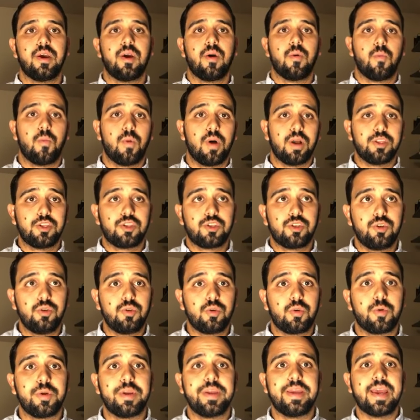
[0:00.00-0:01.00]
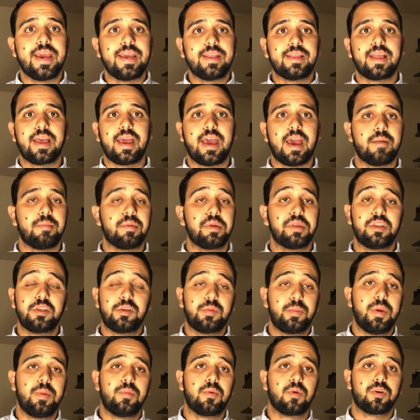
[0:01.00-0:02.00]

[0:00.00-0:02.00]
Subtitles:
Once you create the habit, these people